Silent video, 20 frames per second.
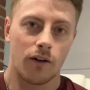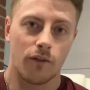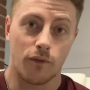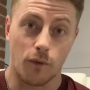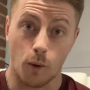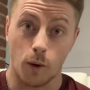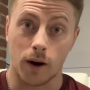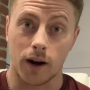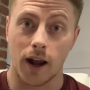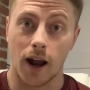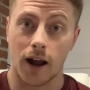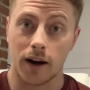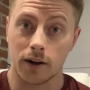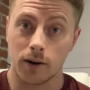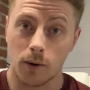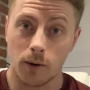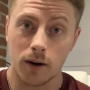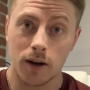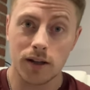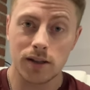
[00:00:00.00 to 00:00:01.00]
four
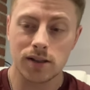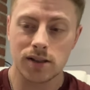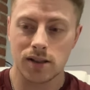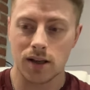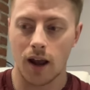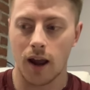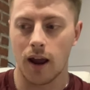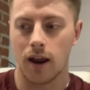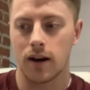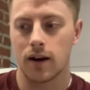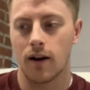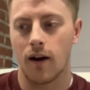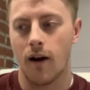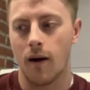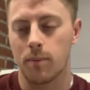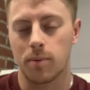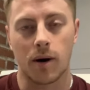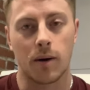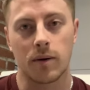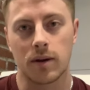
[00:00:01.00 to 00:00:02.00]
categories, and uh,
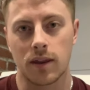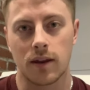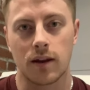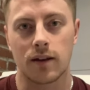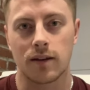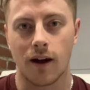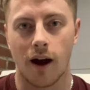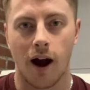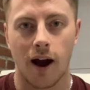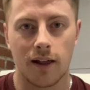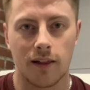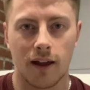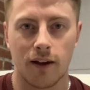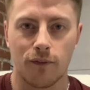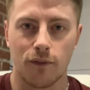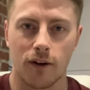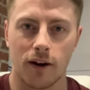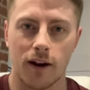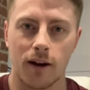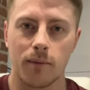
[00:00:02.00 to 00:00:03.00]
probably the, the highlight
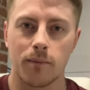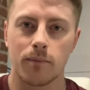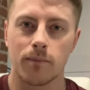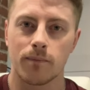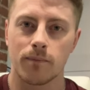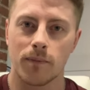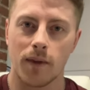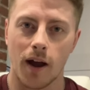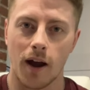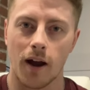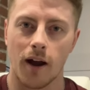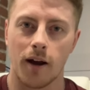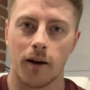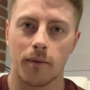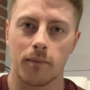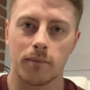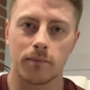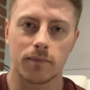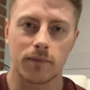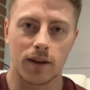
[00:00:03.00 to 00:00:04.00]
for him um,